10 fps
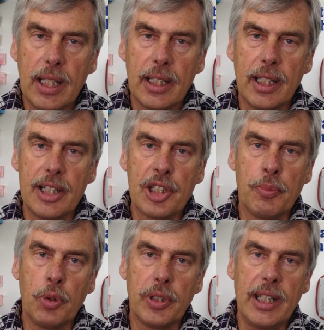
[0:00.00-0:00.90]
They
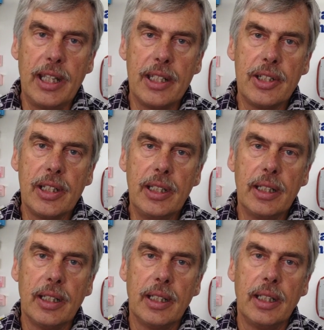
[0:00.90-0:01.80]
support energy.
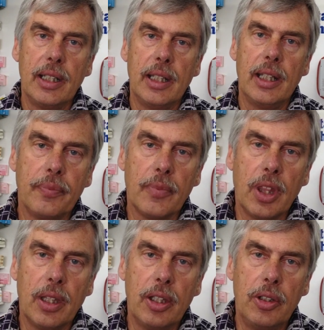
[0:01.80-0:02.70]

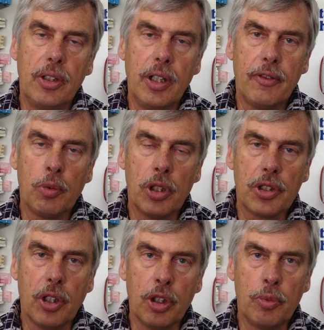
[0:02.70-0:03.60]
You do have to watch
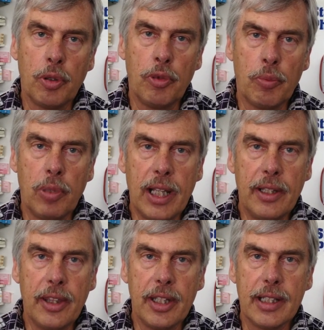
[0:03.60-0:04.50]
a little bit with blood
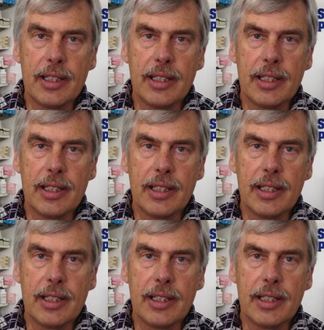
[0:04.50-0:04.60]
thinning